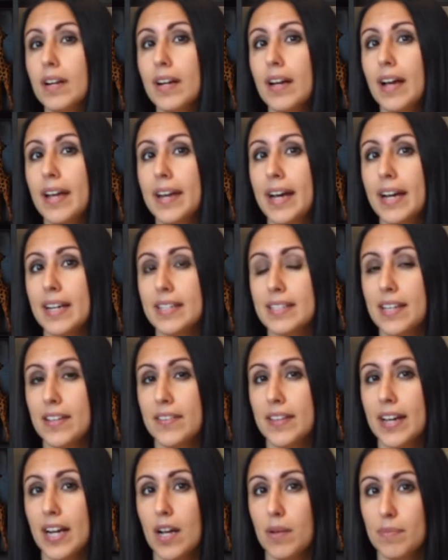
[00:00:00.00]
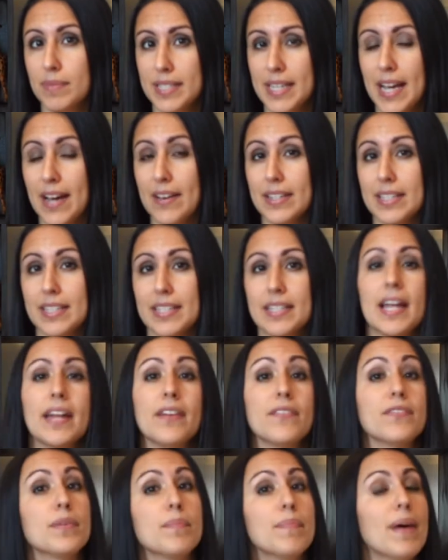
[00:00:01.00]
and exhale, that comes down
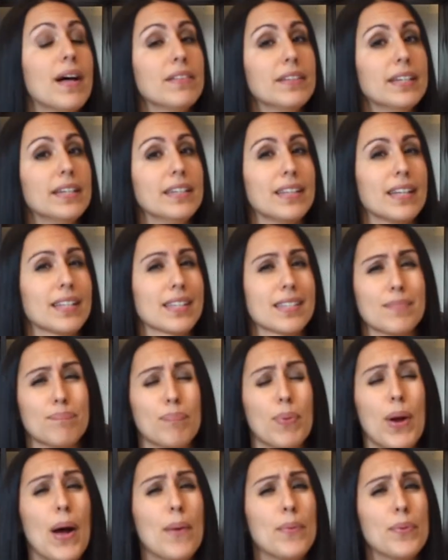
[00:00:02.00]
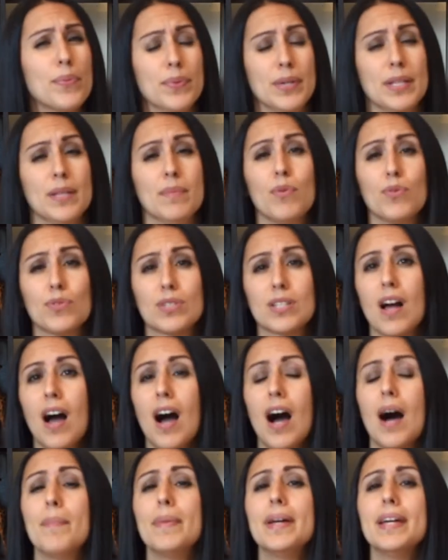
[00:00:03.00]
instead of the belly. That's probably the most
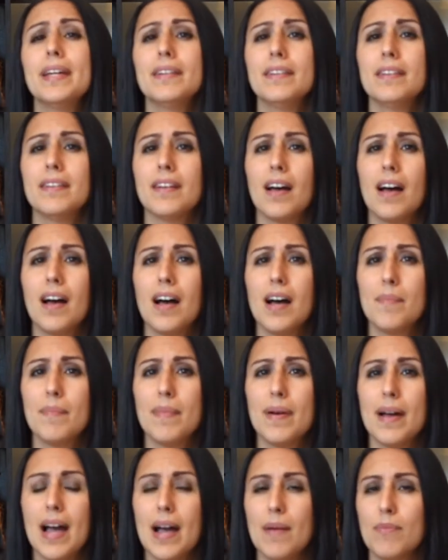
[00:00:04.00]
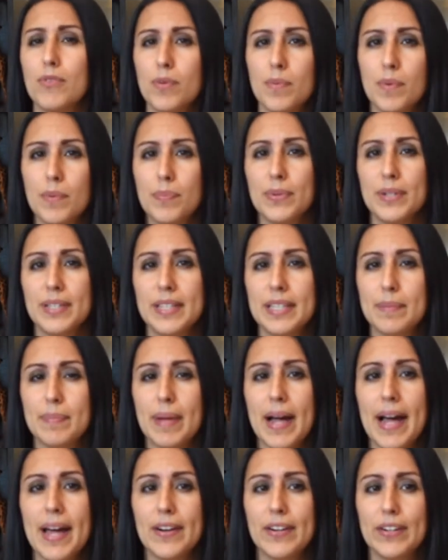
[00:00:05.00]
common abnormal breathing
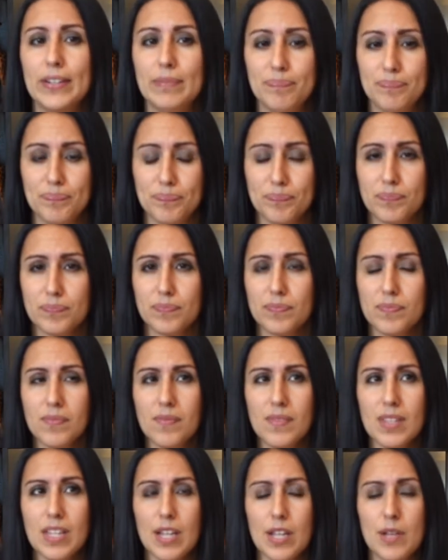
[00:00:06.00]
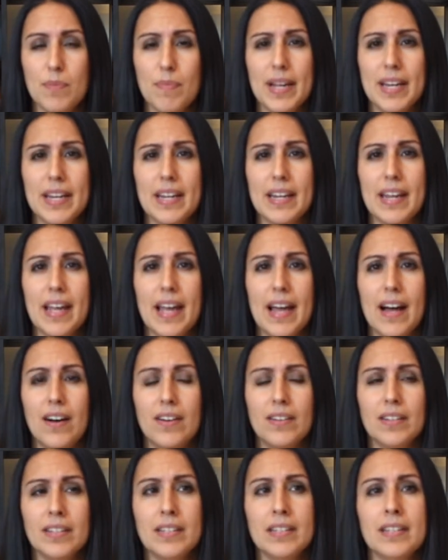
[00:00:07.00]
pattern. You might
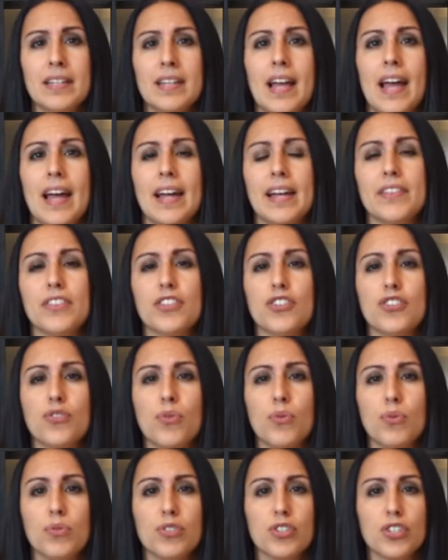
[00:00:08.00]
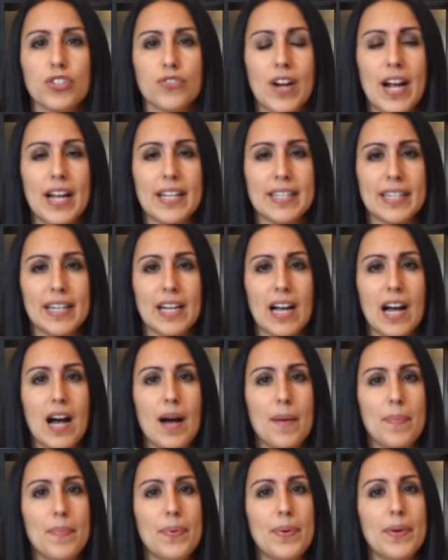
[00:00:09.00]
inhale and get the shoulders rising
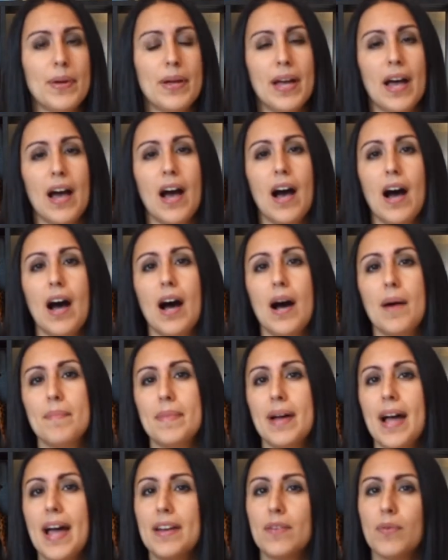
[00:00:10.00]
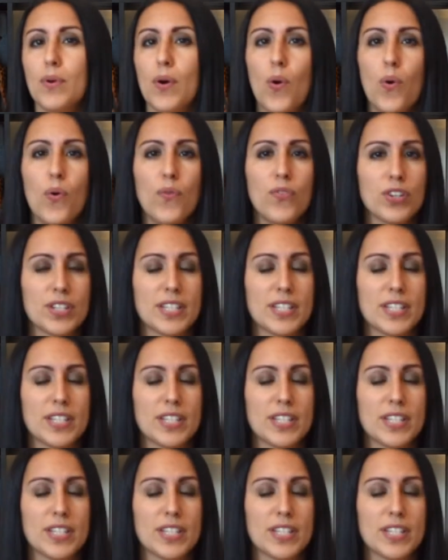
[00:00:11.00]
up. And over